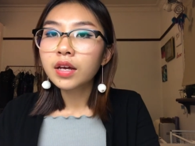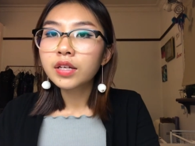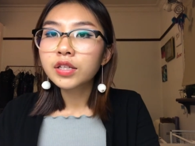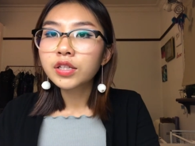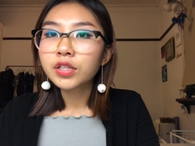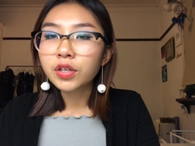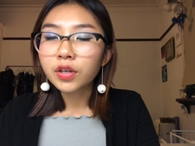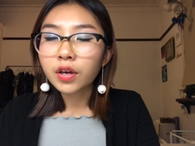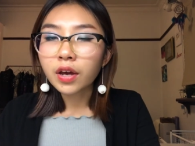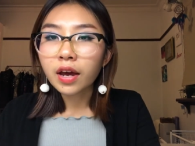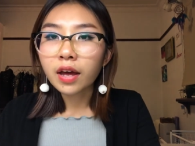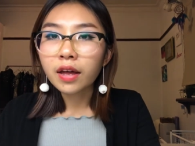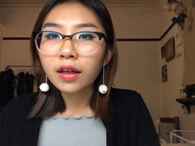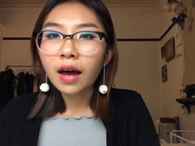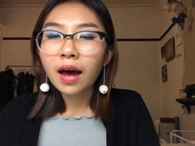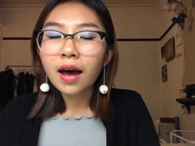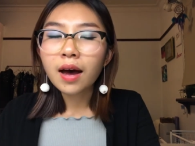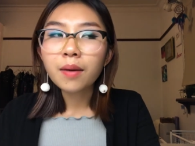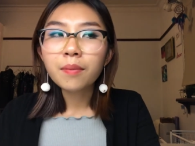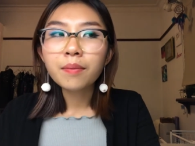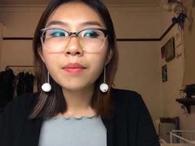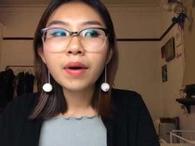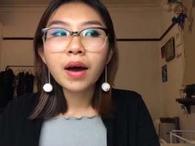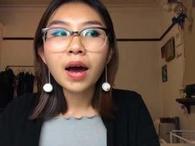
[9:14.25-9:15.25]
so yeah,
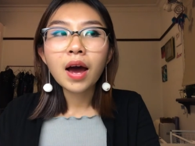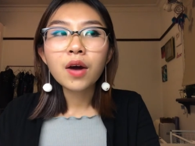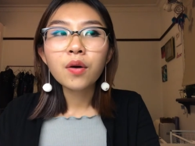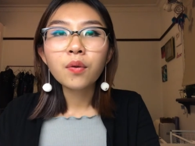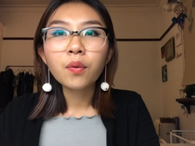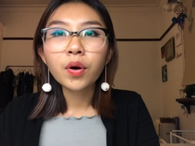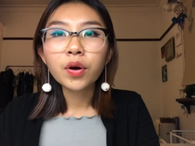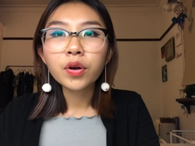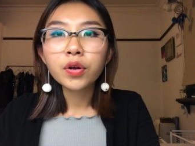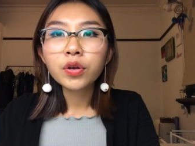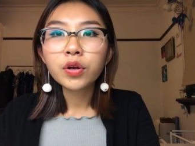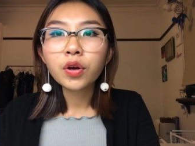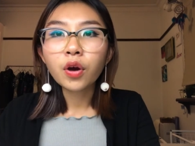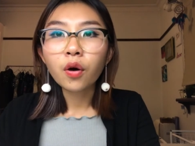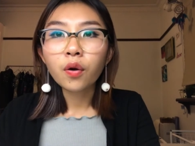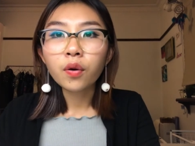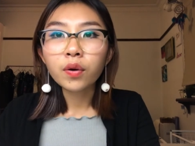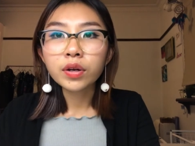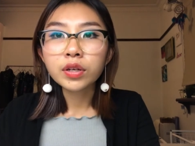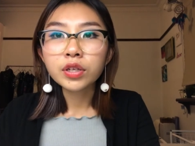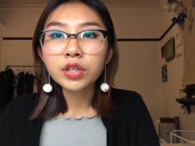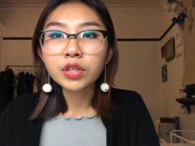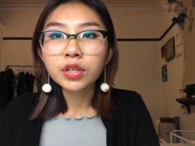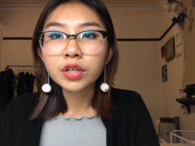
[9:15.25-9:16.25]
um, I won't go
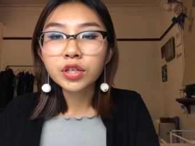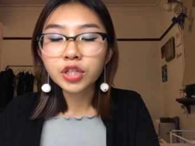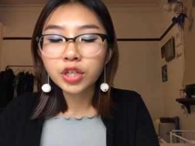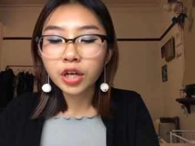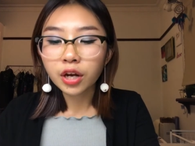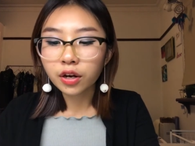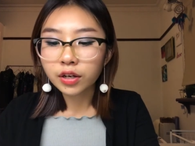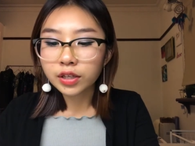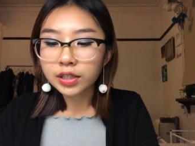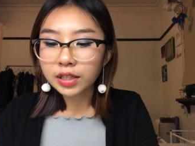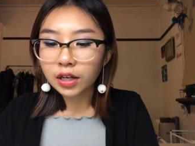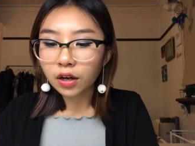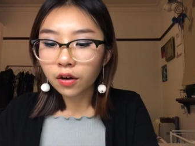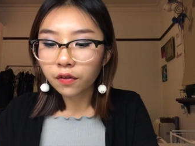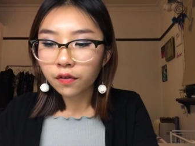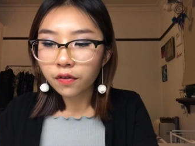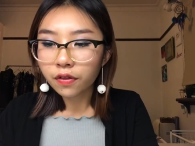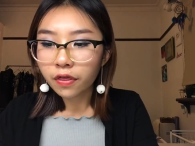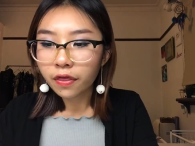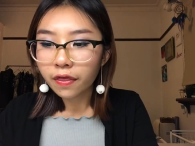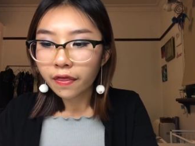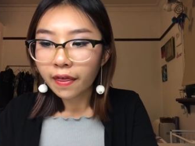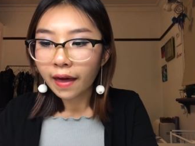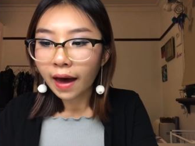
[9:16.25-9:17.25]
into the shadow self
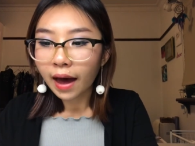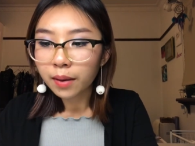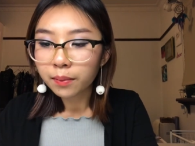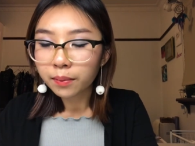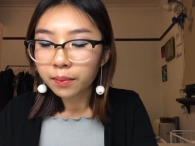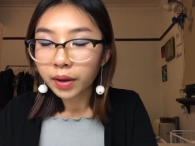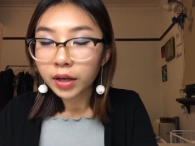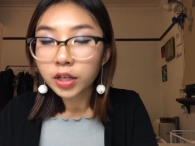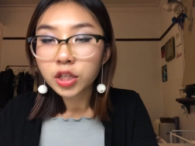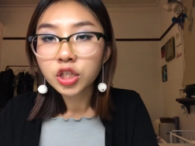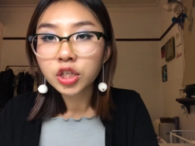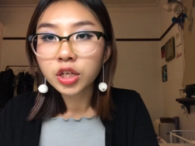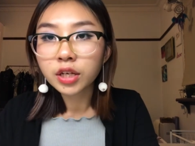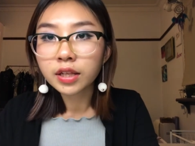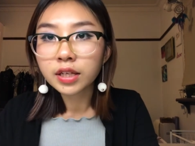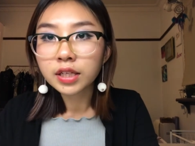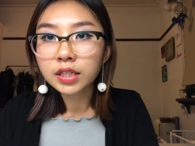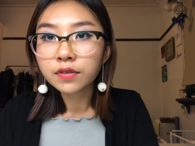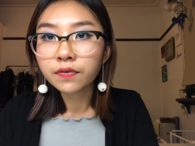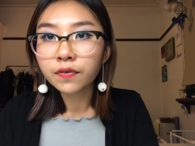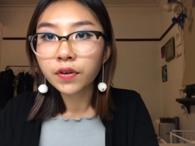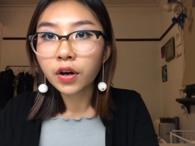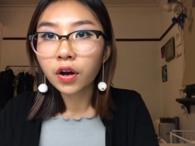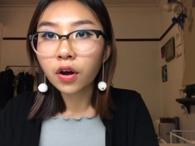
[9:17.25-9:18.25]
that much in
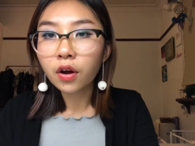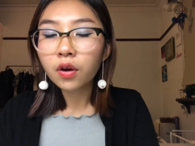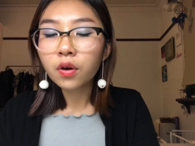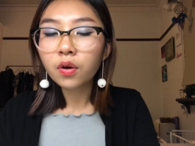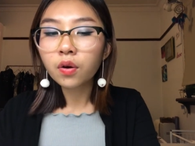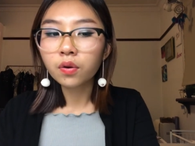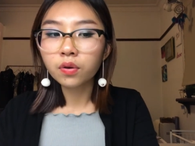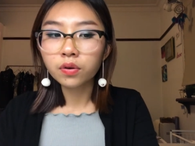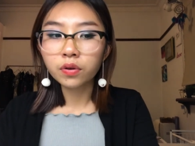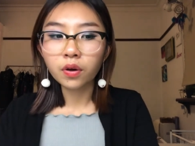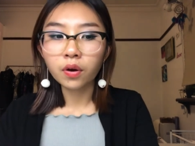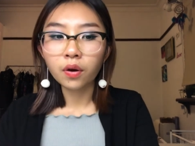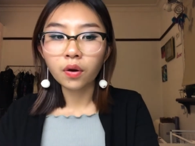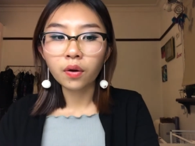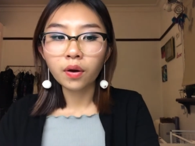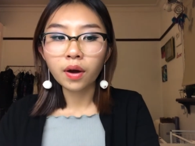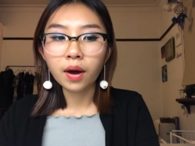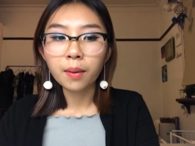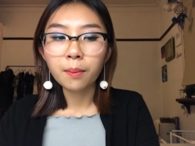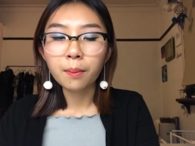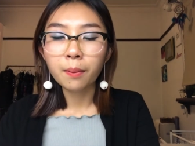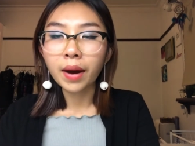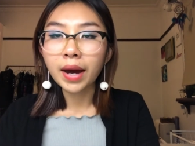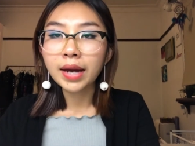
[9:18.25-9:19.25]
this video, although
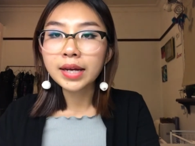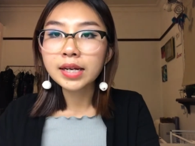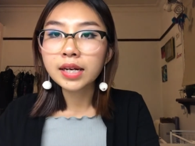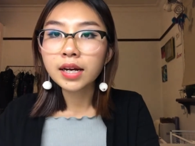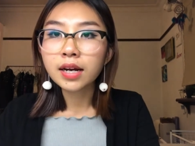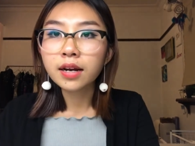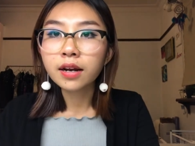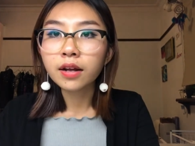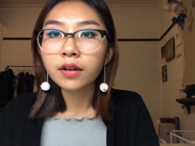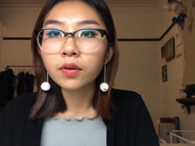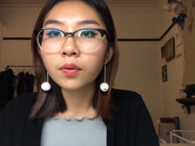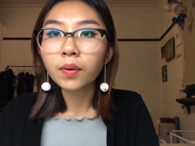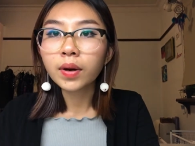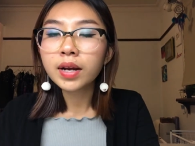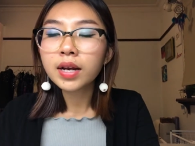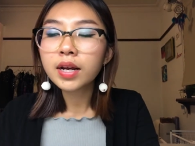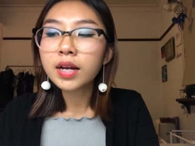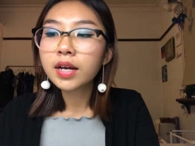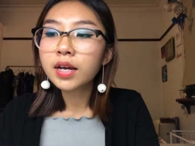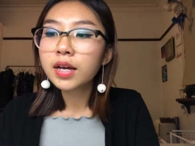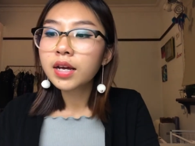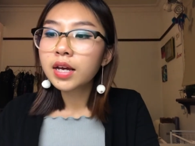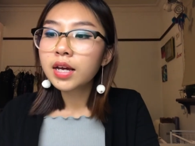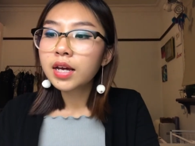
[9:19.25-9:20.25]
I might in another one.
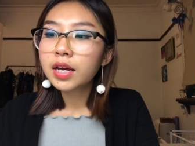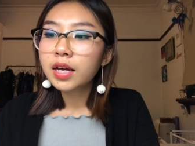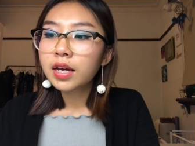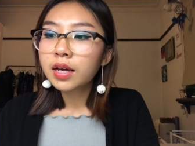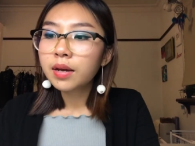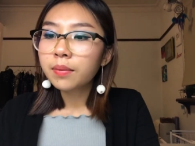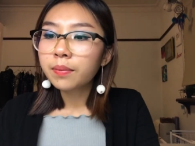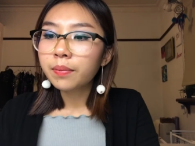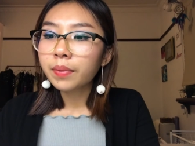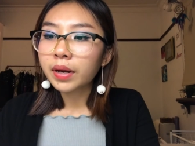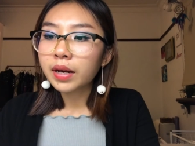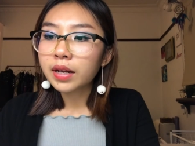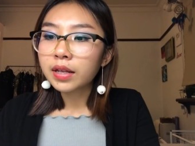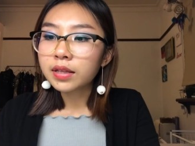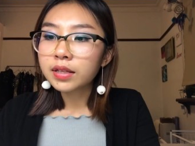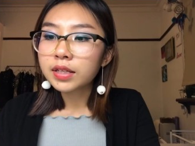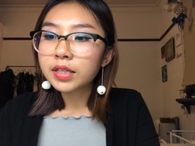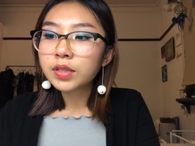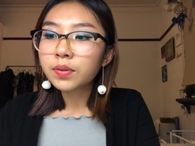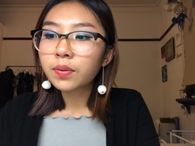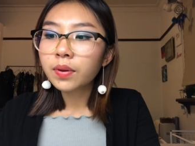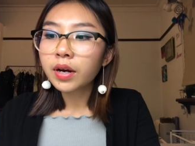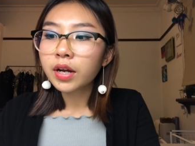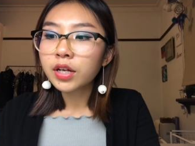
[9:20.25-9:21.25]
But in
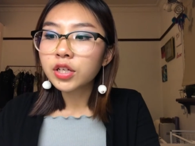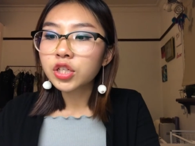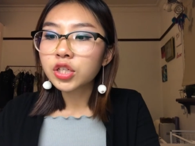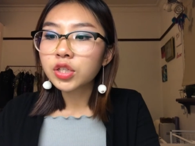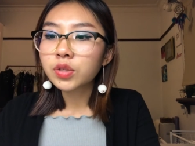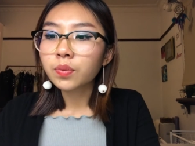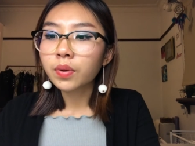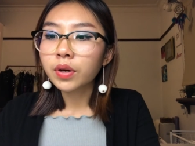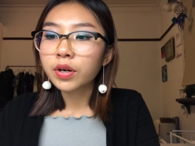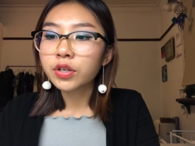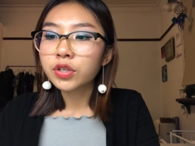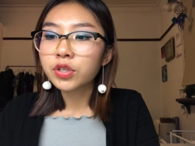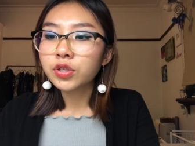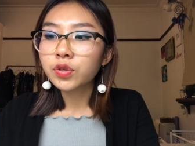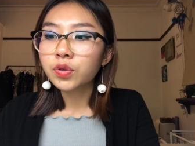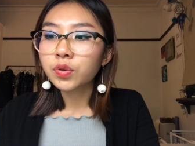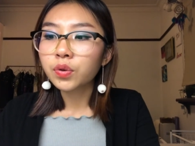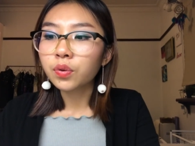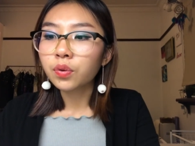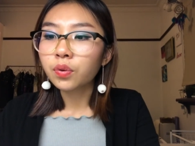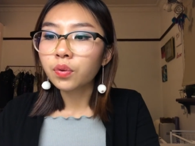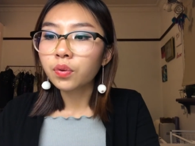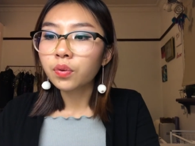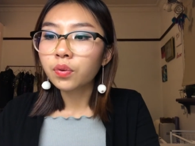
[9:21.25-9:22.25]
this one, I just wanted
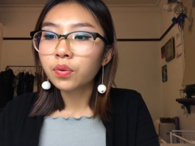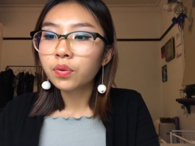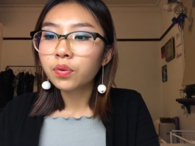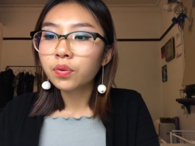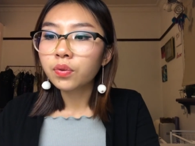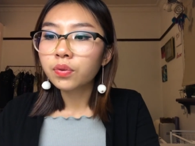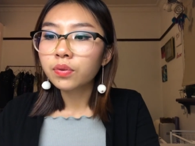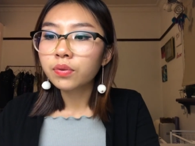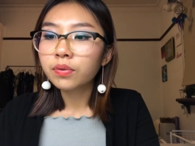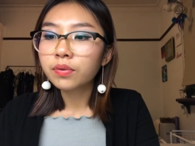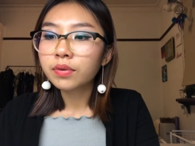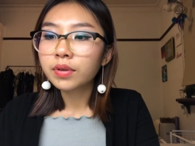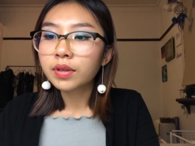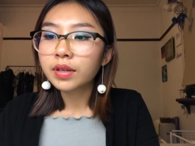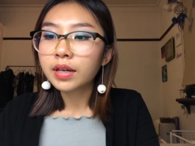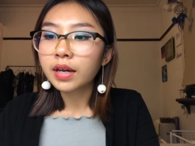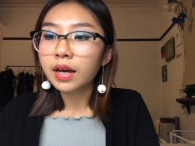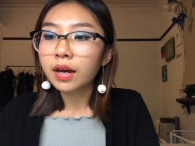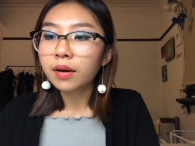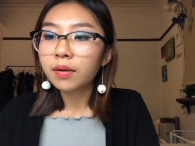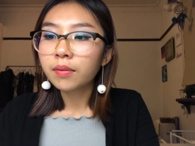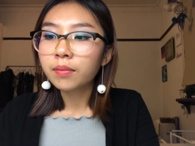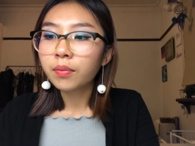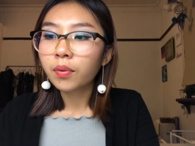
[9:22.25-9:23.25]
to,
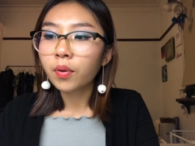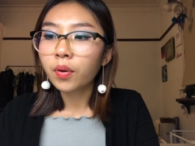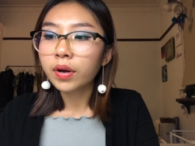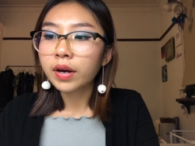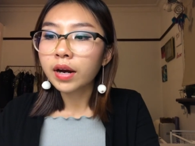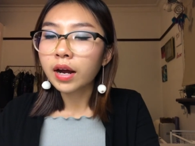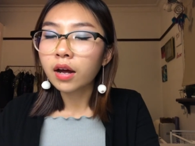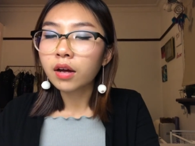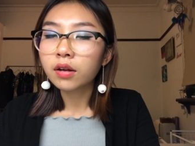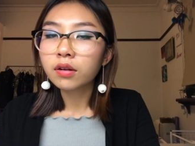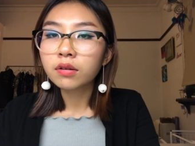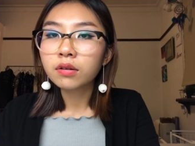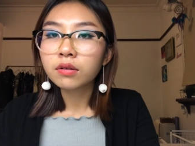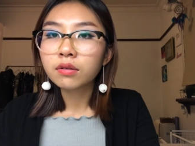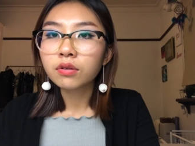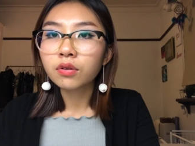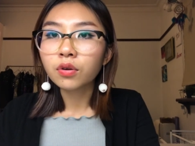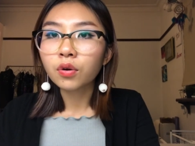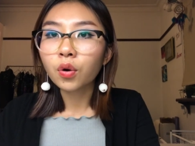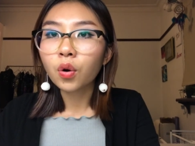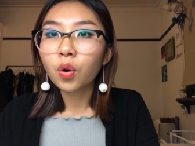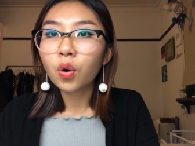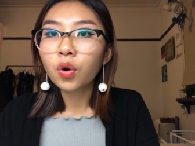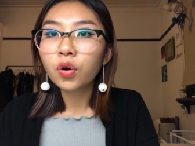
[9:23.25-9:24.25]
yeah, point out
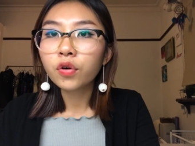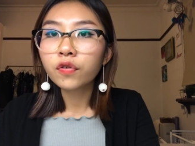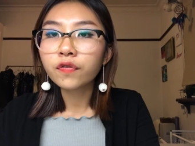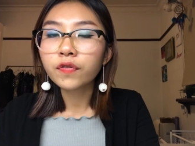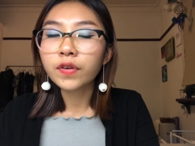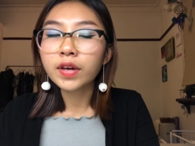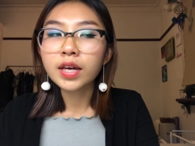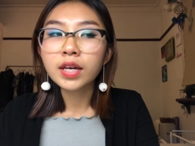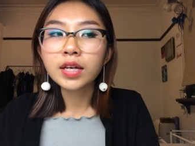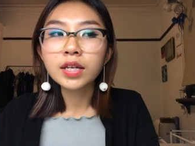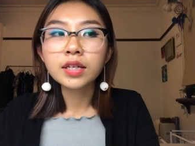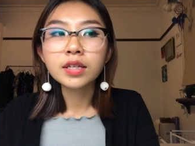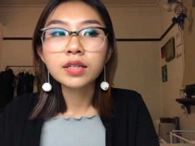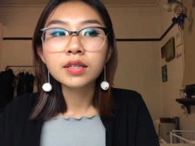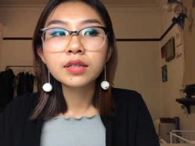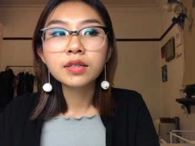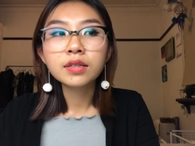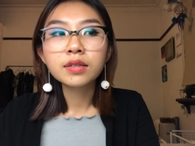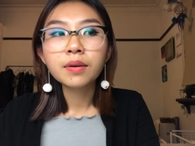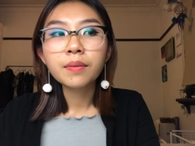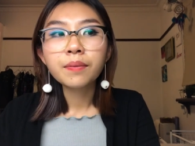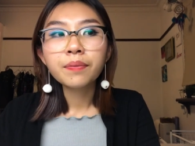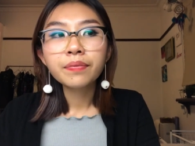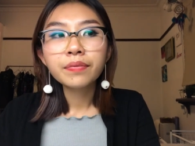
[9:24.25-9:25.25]
your core fears,